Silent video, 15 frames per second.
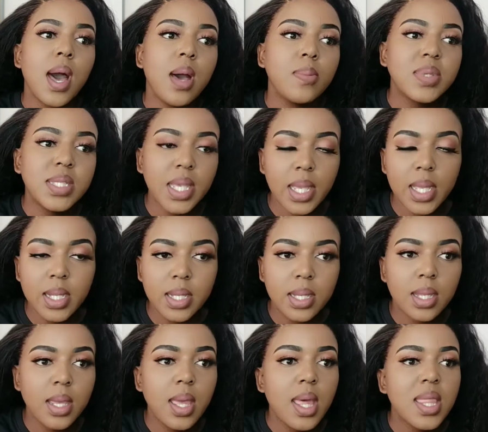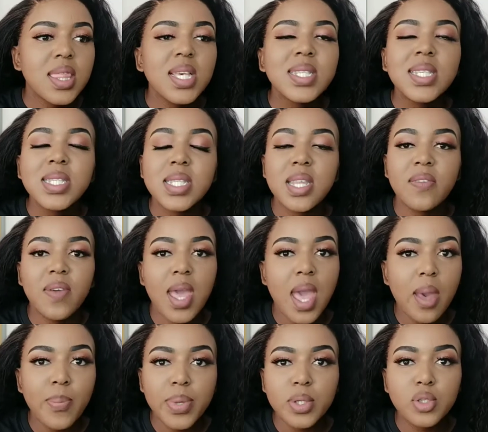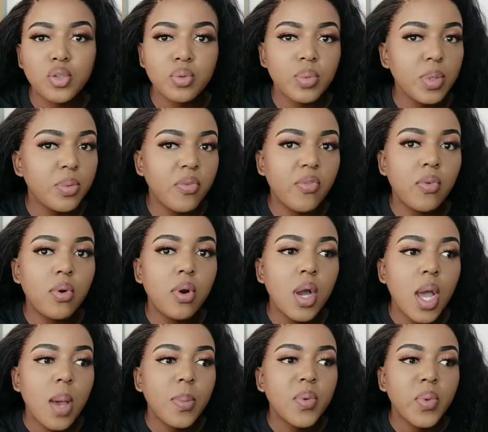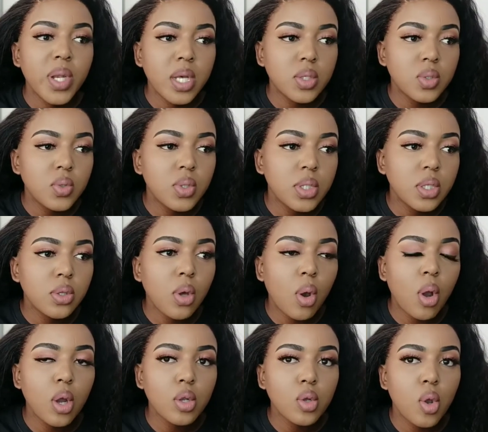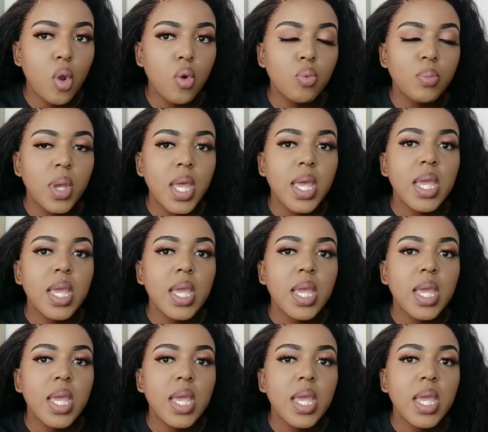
Secondly, this has never happened to me before, but when I was using the hot comb,